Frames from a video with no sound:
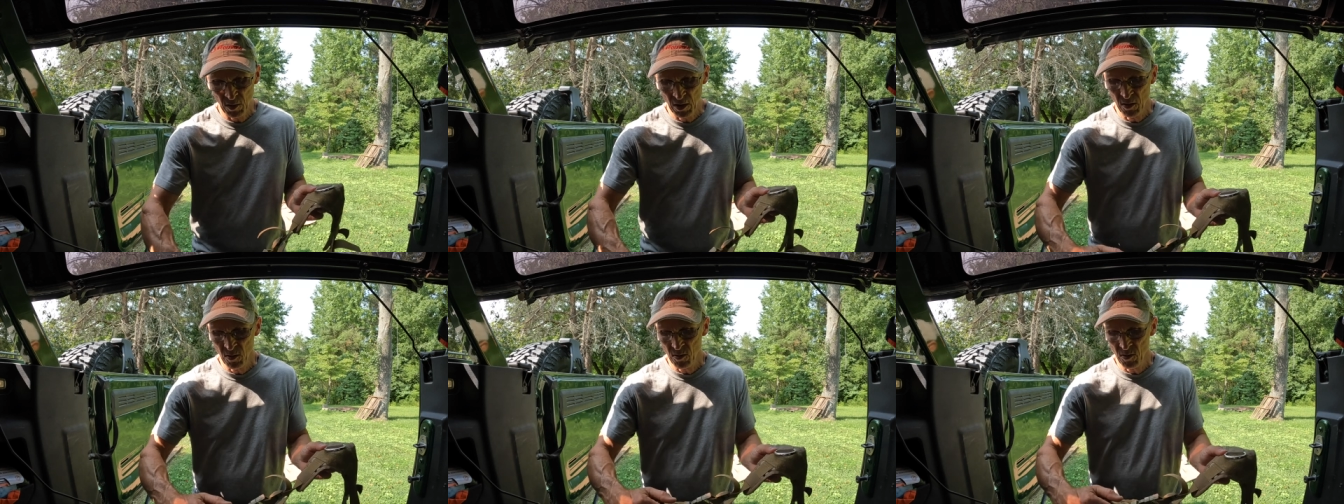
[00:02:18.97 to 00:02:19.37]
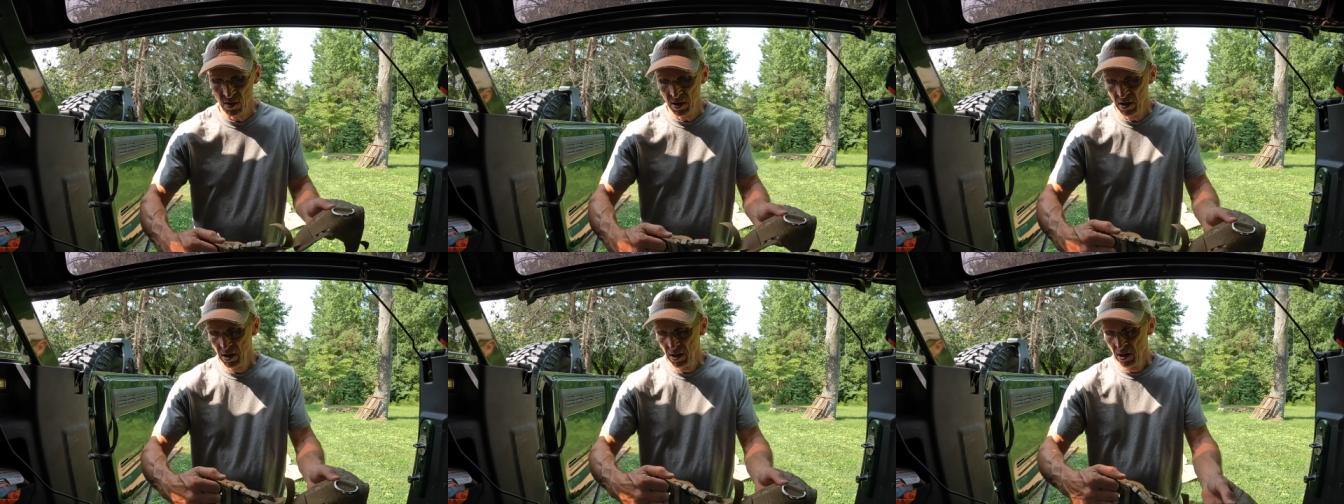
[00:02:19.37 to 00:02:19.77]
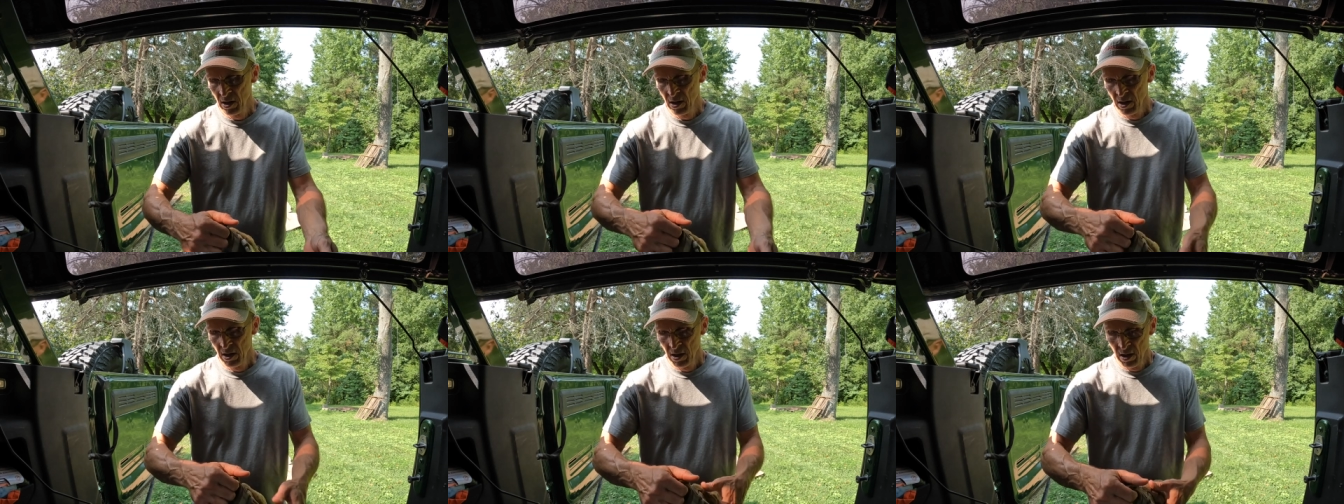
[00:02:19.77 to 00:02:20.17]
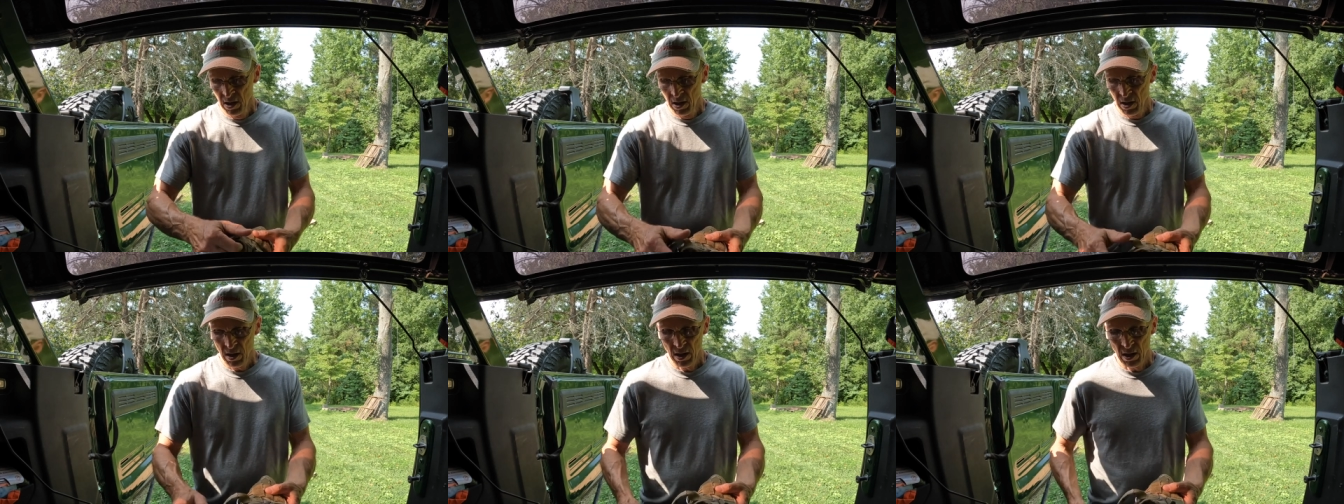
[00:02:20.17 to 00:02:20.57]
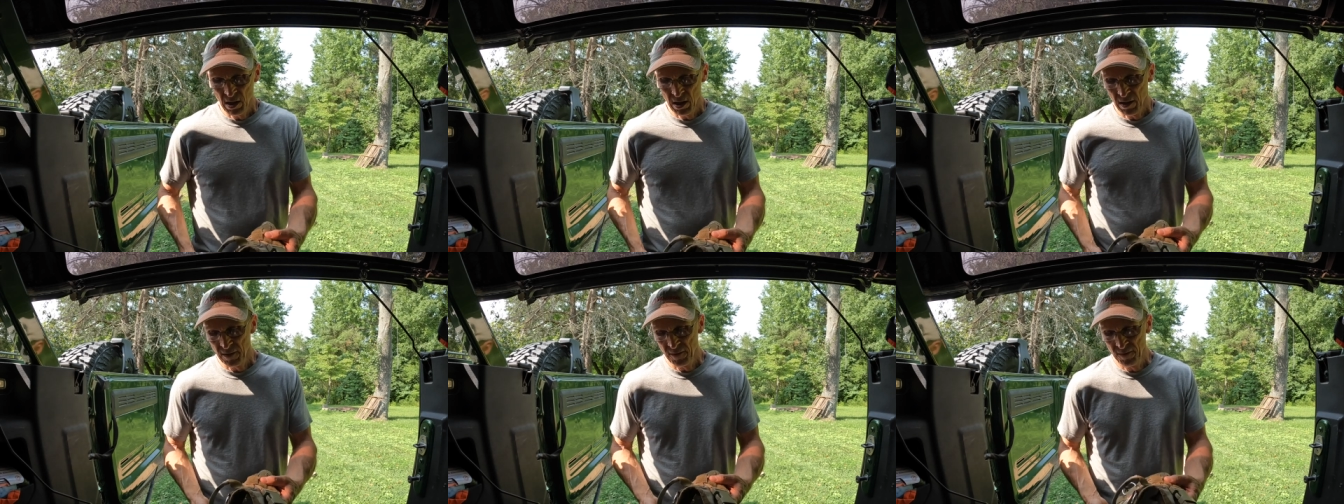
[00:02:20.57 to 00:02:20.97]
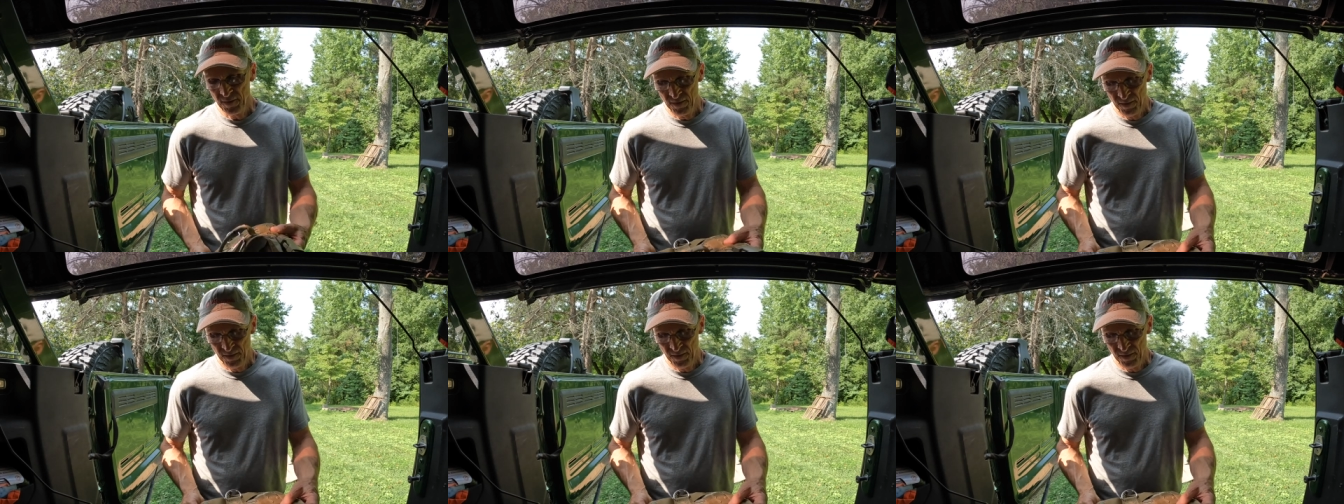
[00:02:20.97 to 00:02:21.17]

road. The